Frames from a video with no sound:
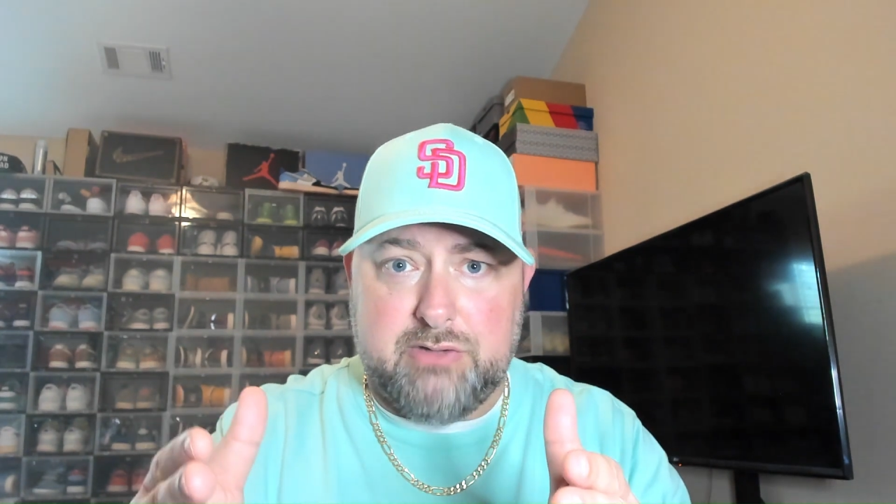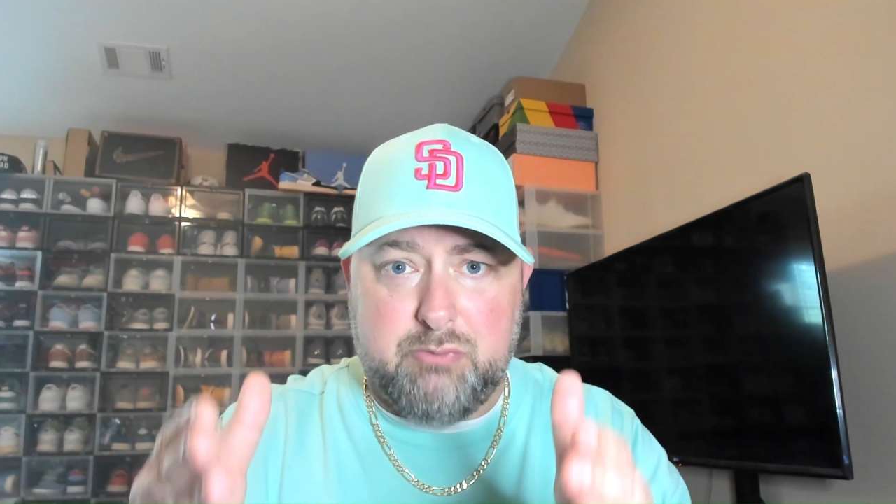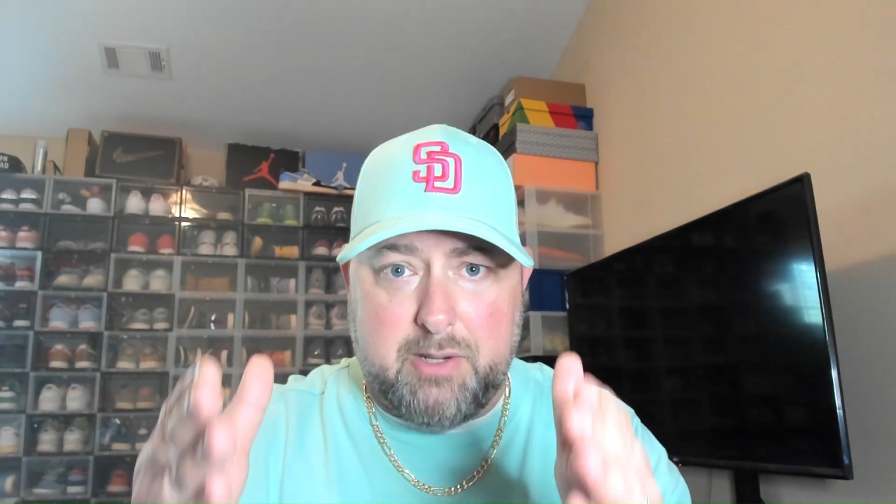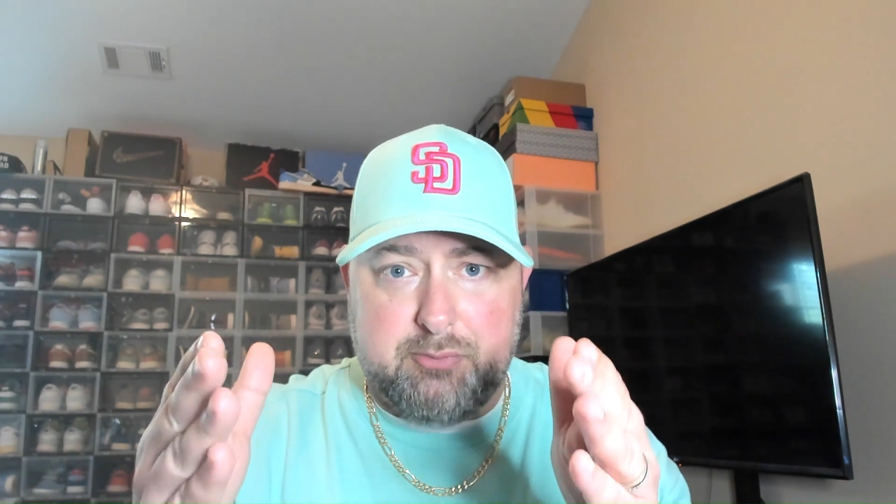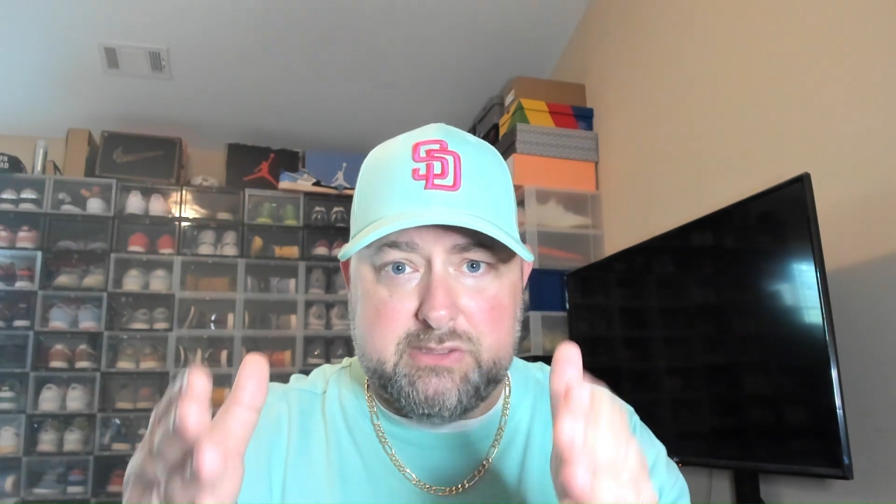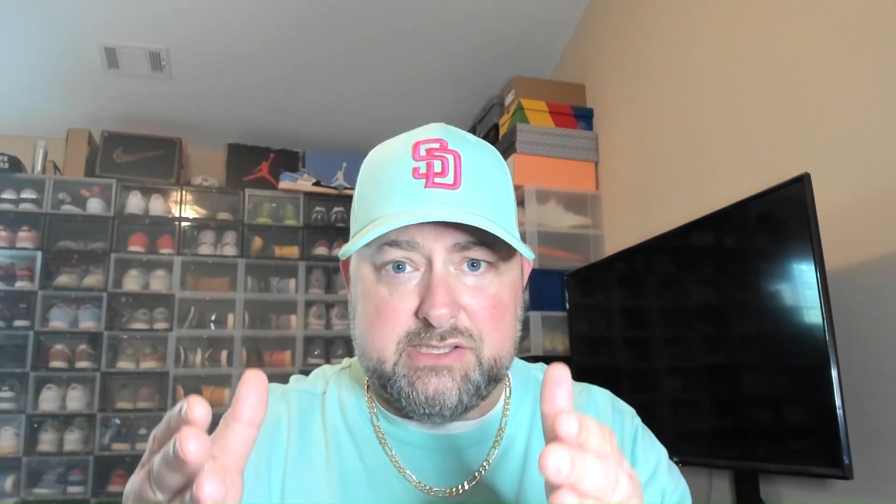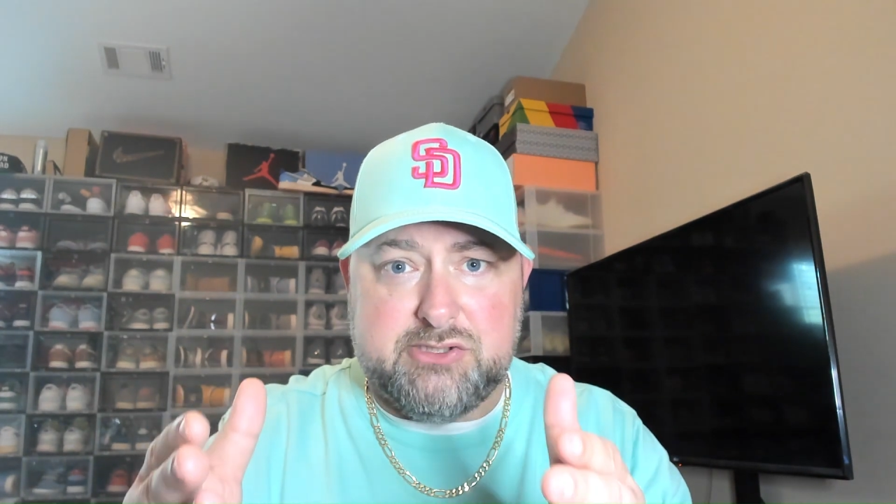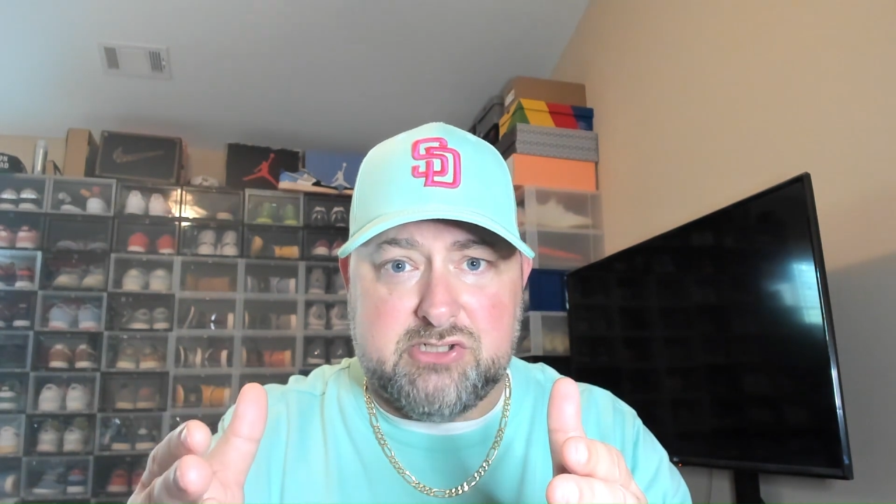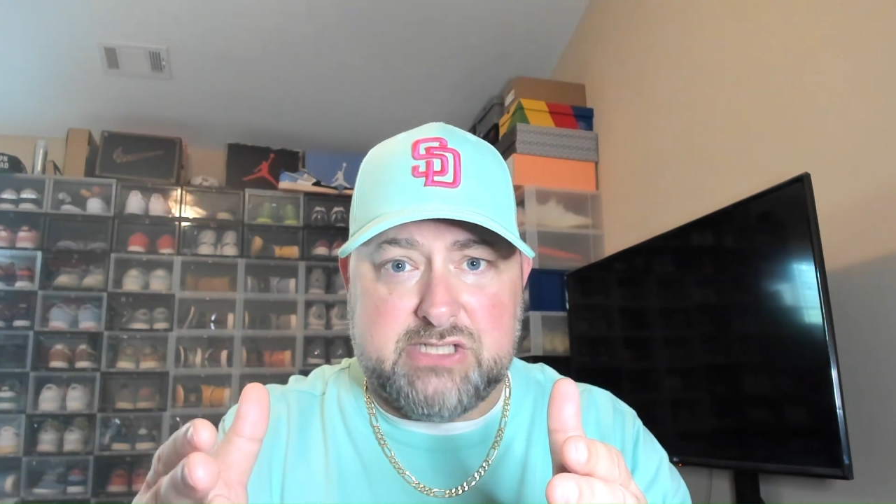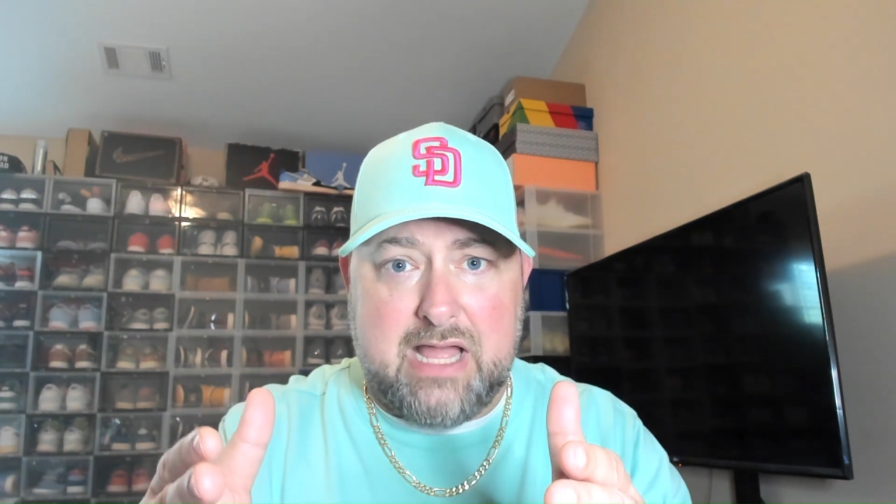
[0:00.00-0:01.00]
That
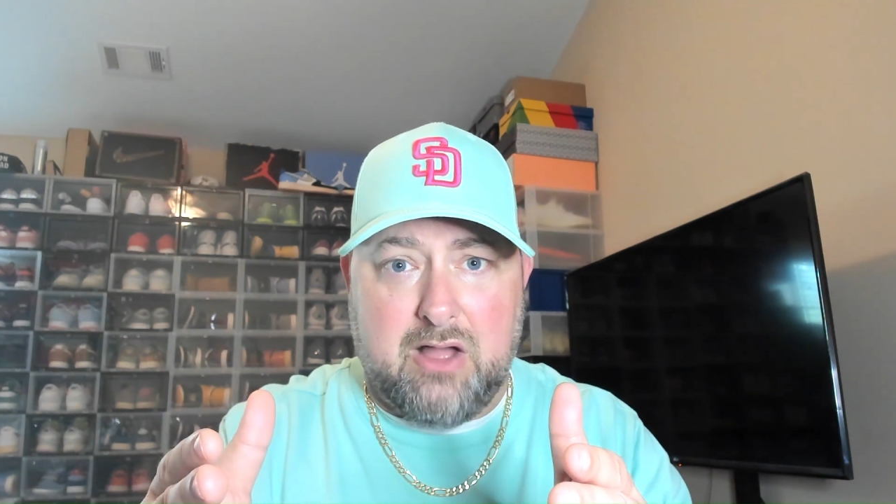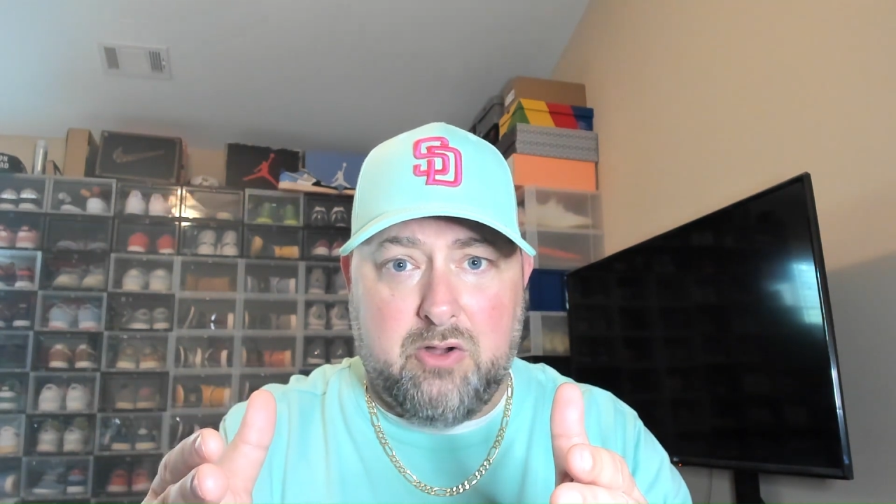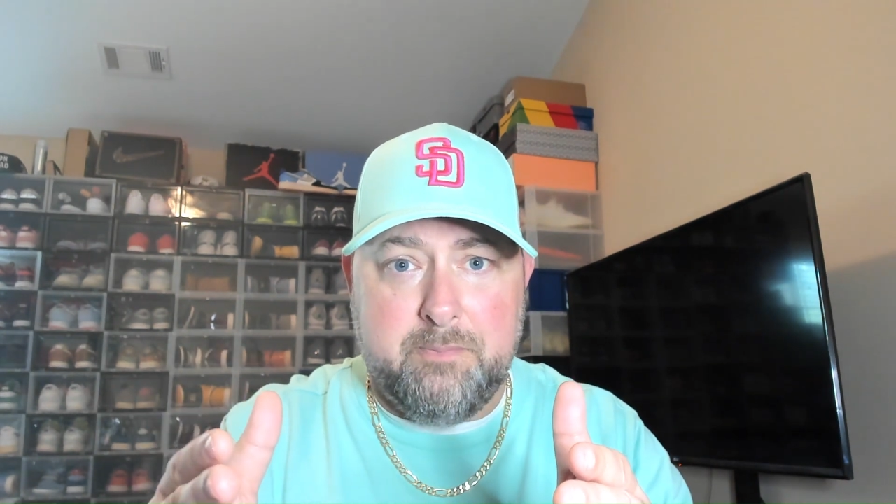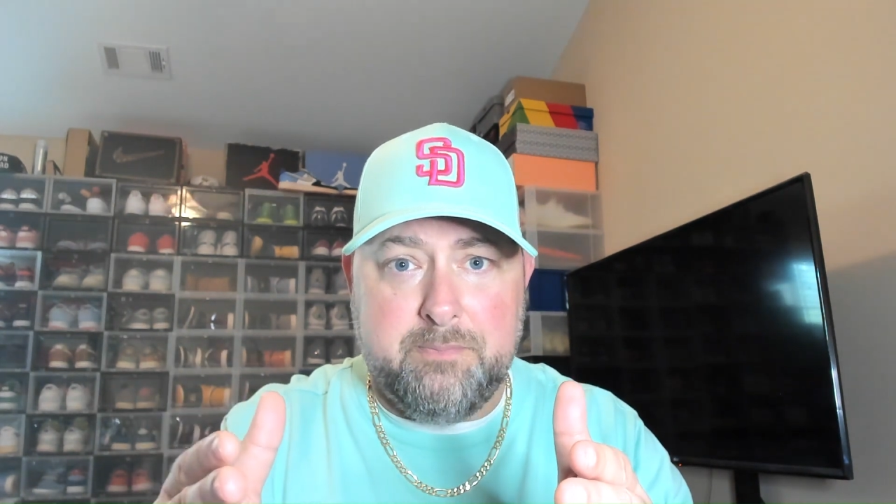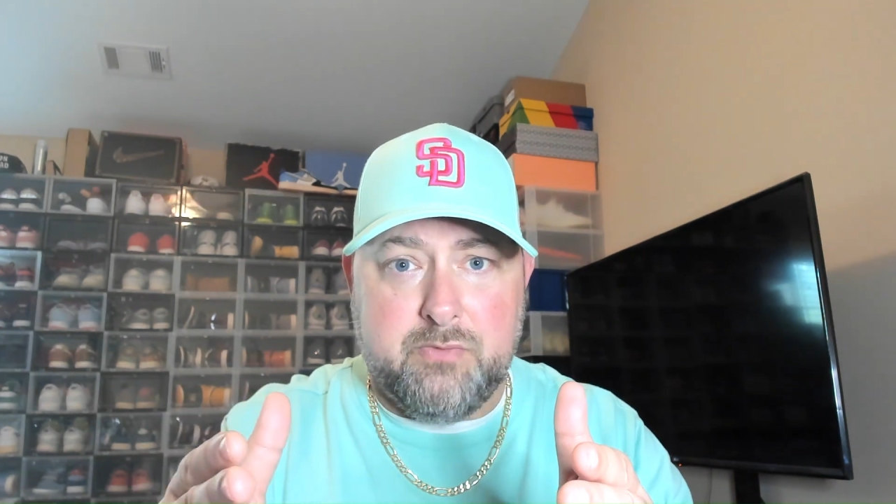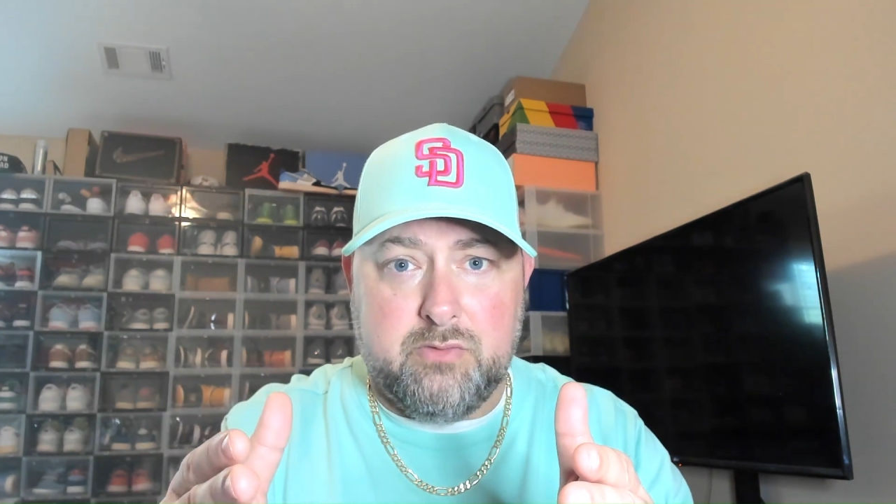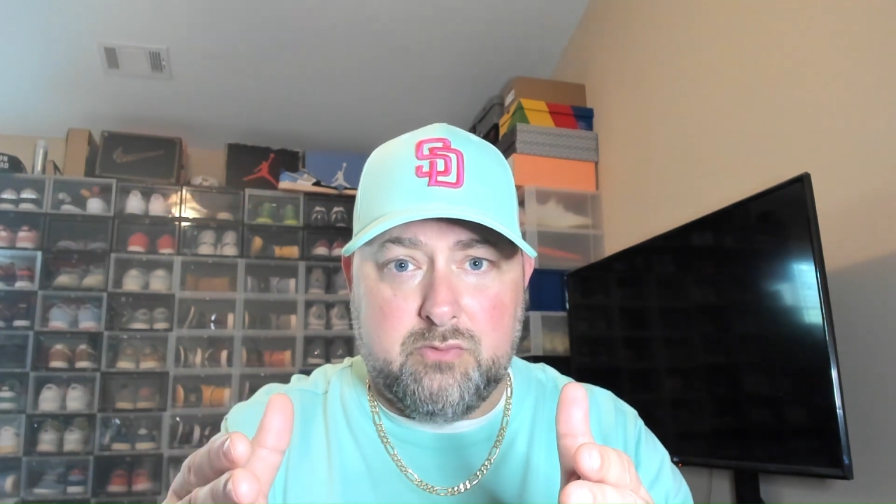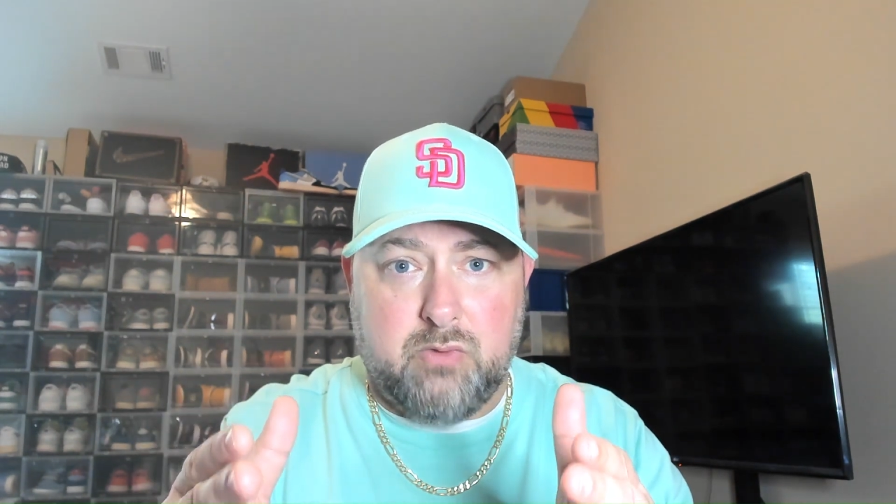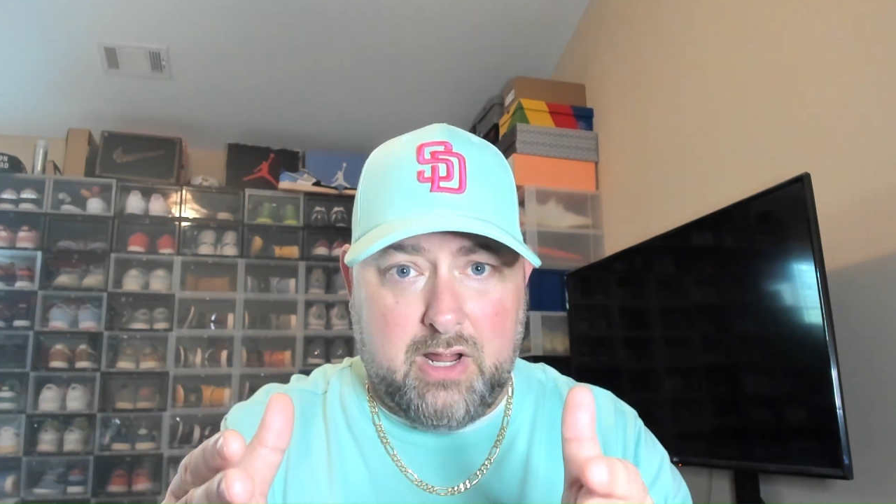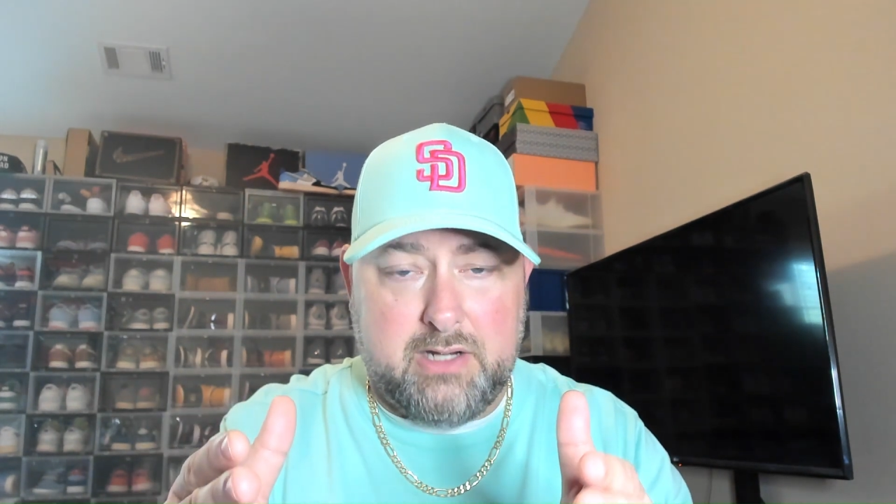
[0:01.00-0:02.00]
represents your style,
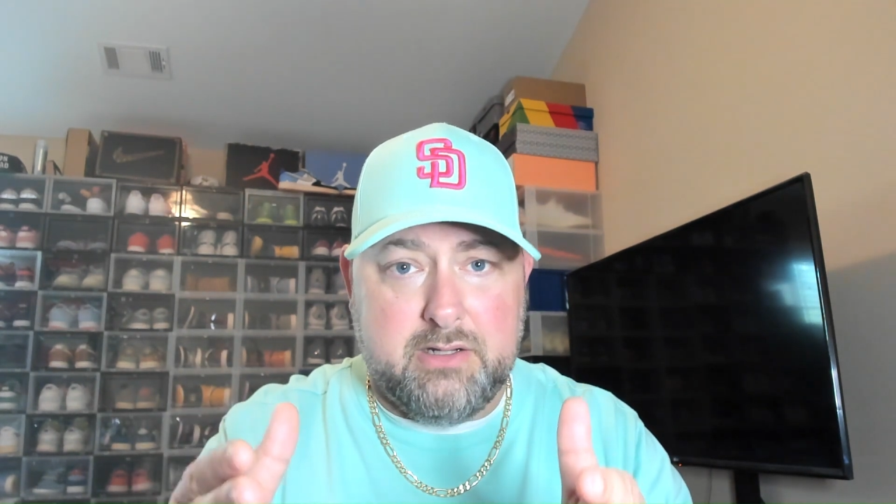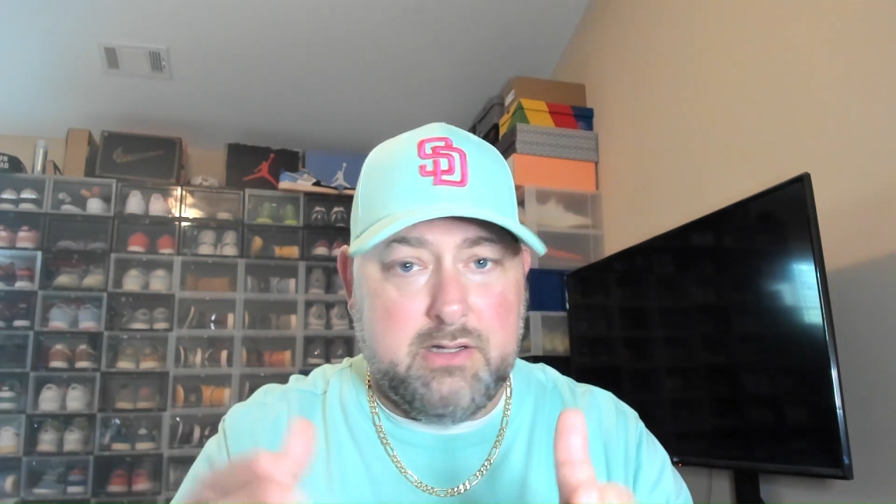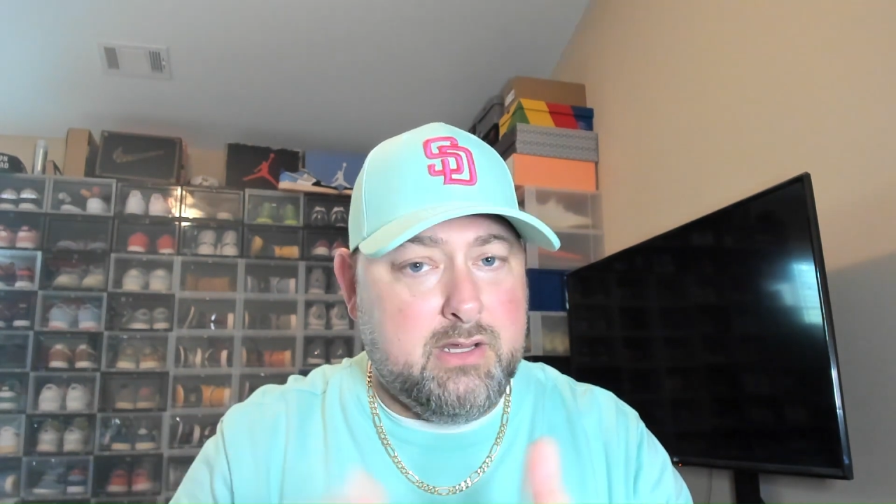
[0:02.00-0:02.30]
right?